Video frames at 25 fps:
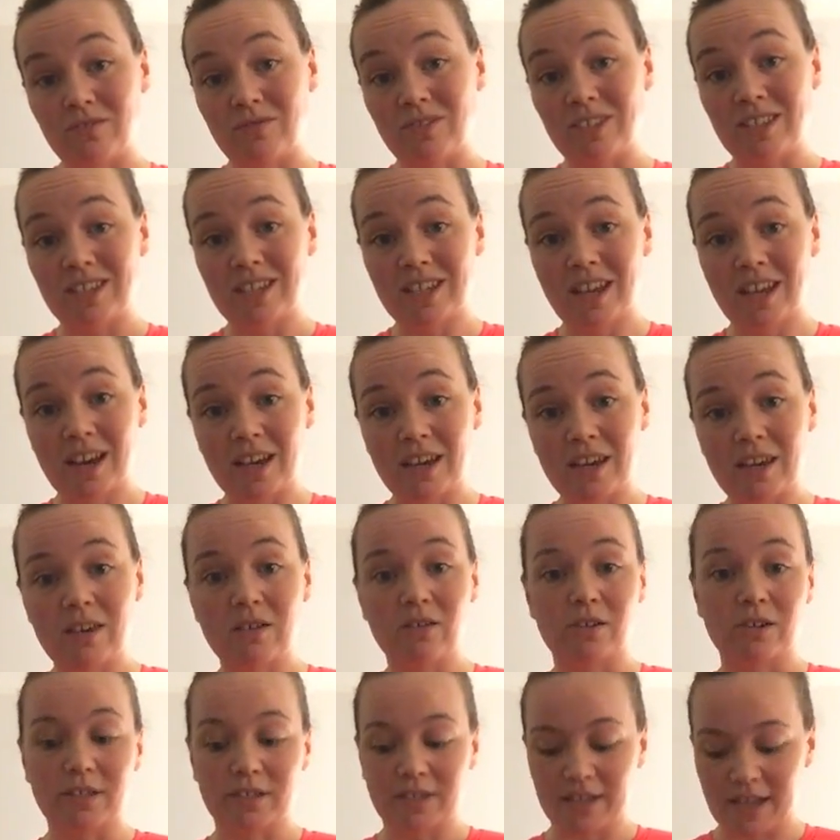really tight
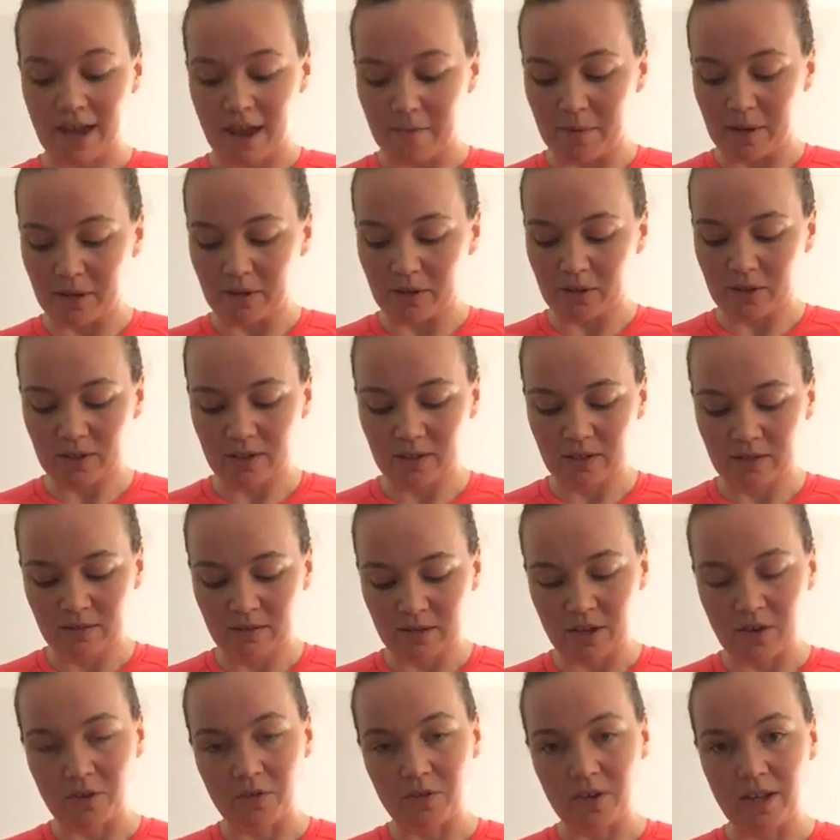or damaged,
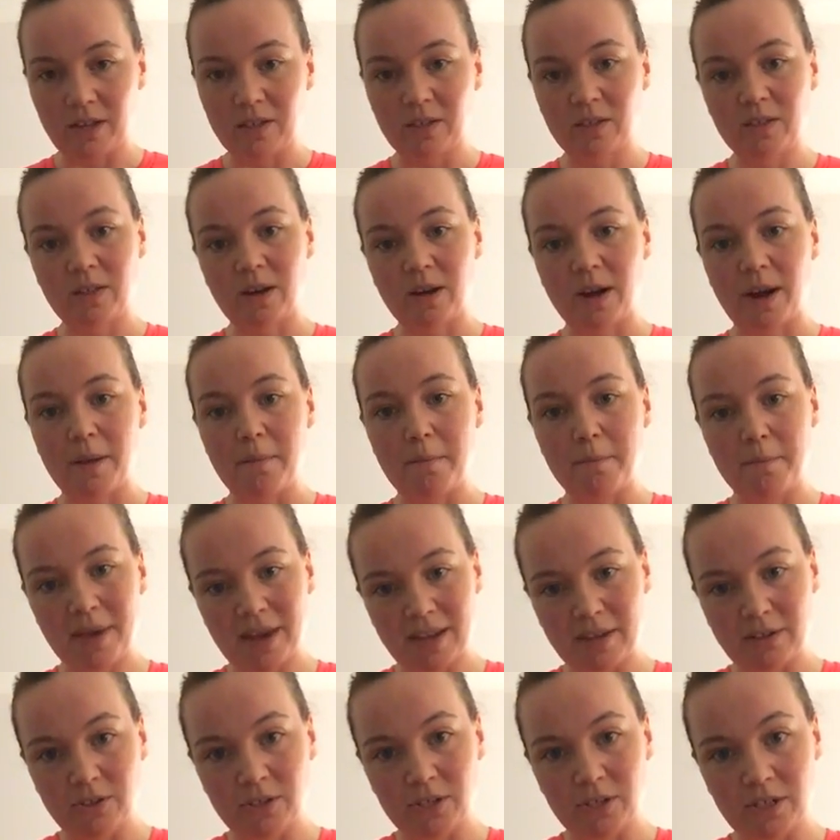it'll then start
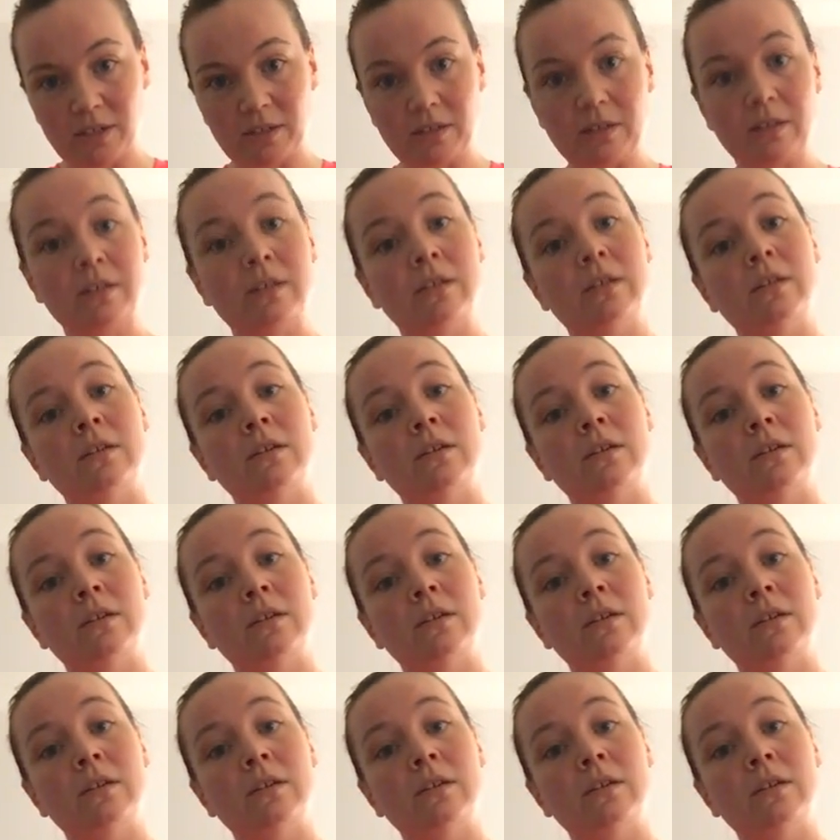impinging